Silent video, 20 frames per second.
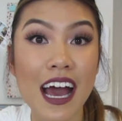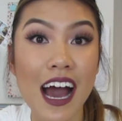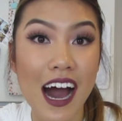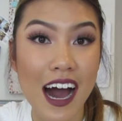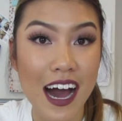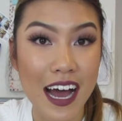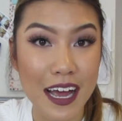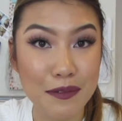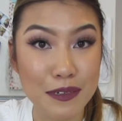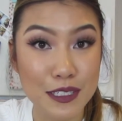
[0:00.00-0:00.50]

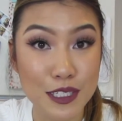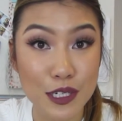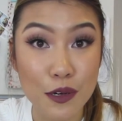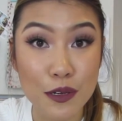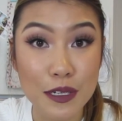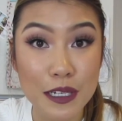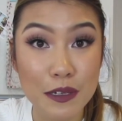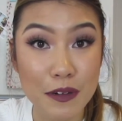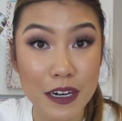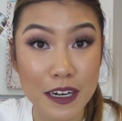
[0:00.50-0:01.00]
I would
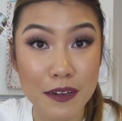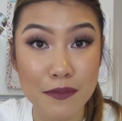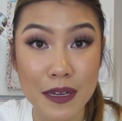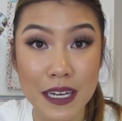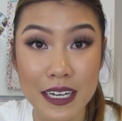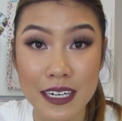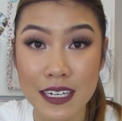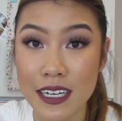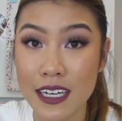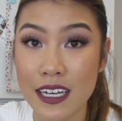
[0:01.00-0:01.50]
totally
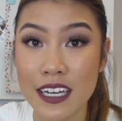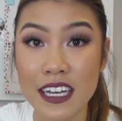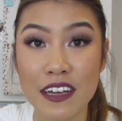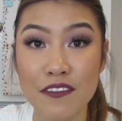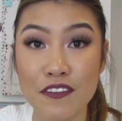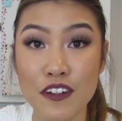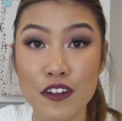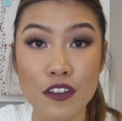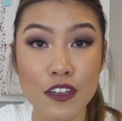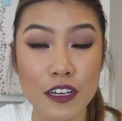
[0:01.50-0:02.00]
recommend it
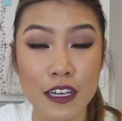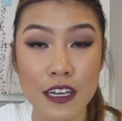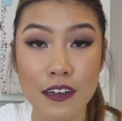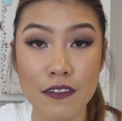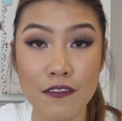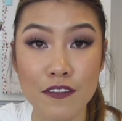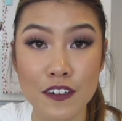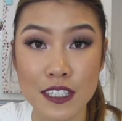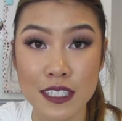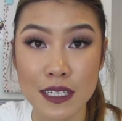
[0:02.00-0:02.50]
if you're looking
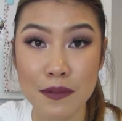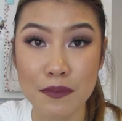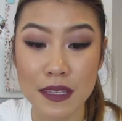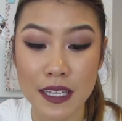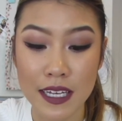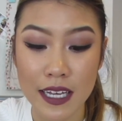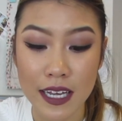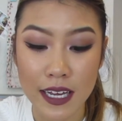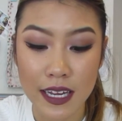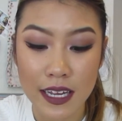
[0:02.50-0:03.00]
for
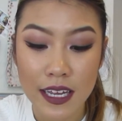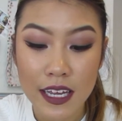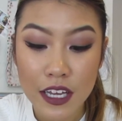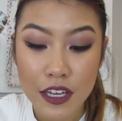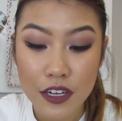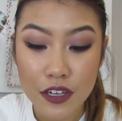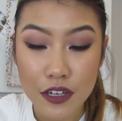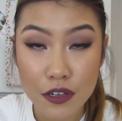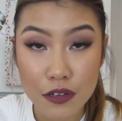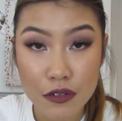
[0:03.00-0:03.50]
something
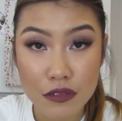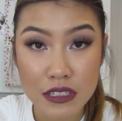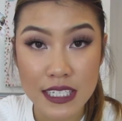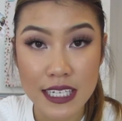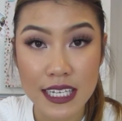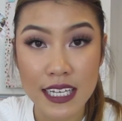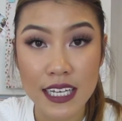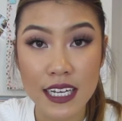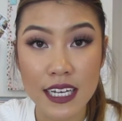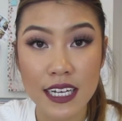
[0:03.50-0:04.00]
new to
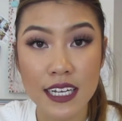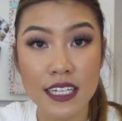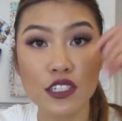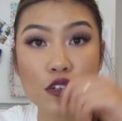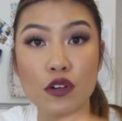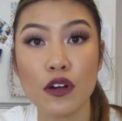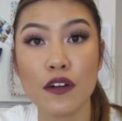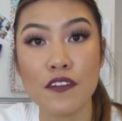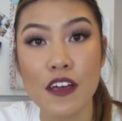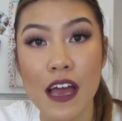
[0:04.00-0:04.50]
eat
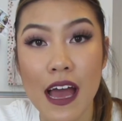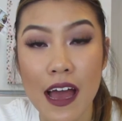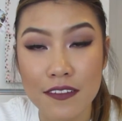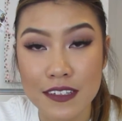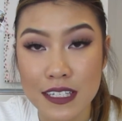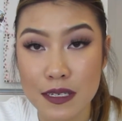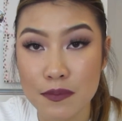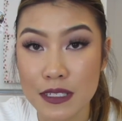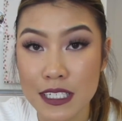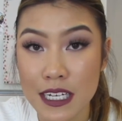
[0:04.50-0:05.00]
or if you
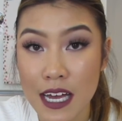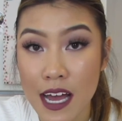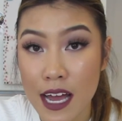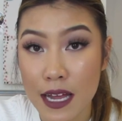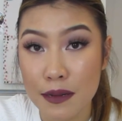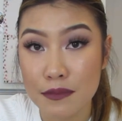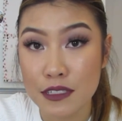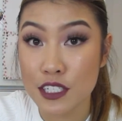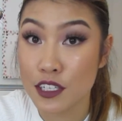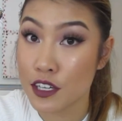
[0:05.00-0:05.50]
have some
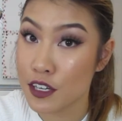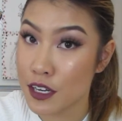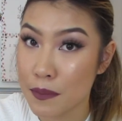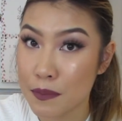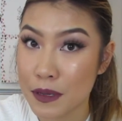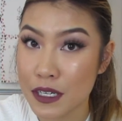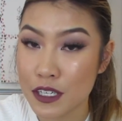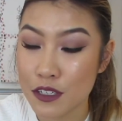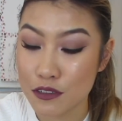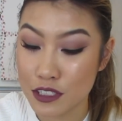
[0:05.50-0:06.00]
time to cook
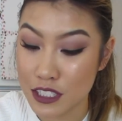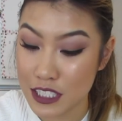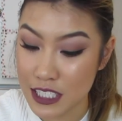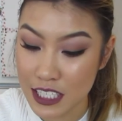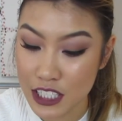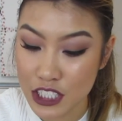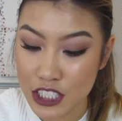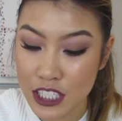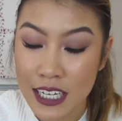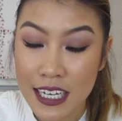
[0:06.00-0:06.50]
up a new
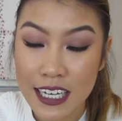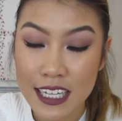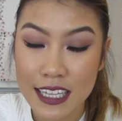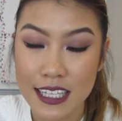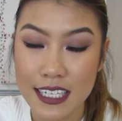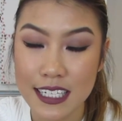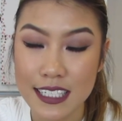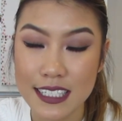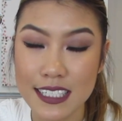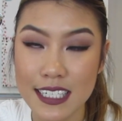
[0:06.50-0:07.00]
dish.
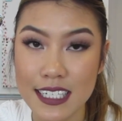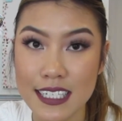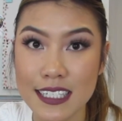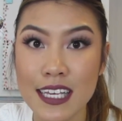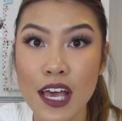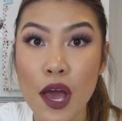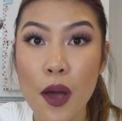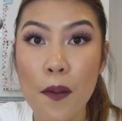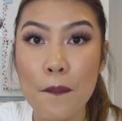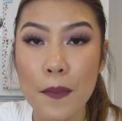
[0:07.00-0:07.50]
This is
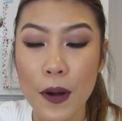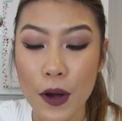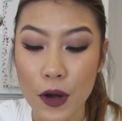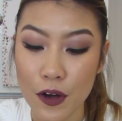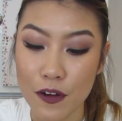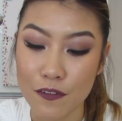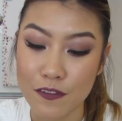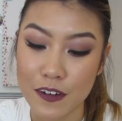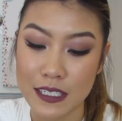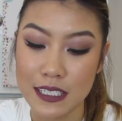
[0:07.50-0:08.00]

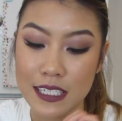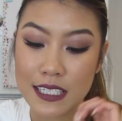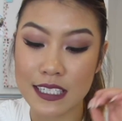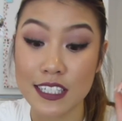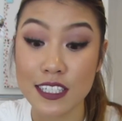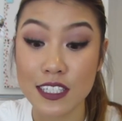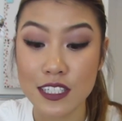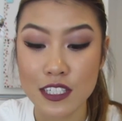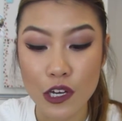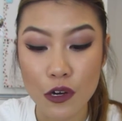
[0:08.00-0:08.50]
perfect.
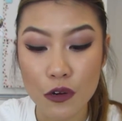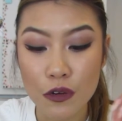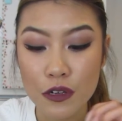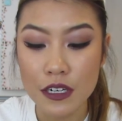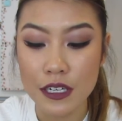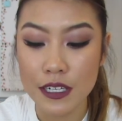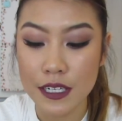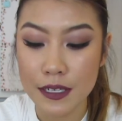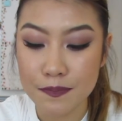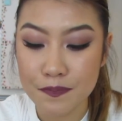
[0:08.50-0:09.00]
It's so
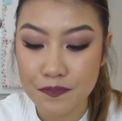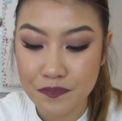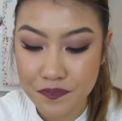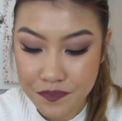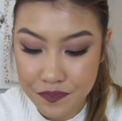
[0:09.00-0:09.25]
good.